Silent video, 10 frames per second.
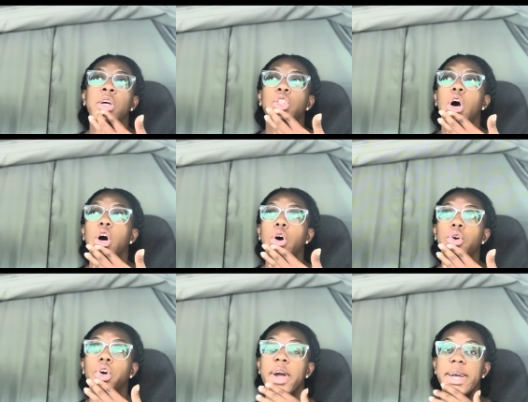
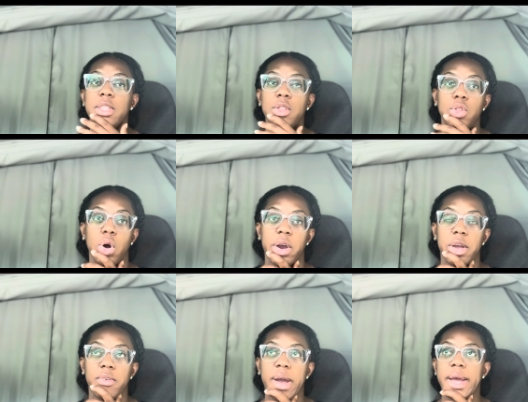So crazy
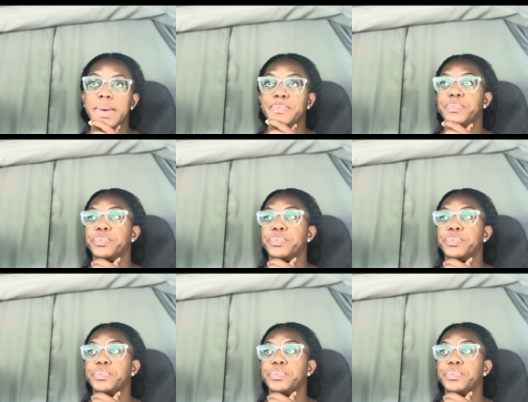story, right?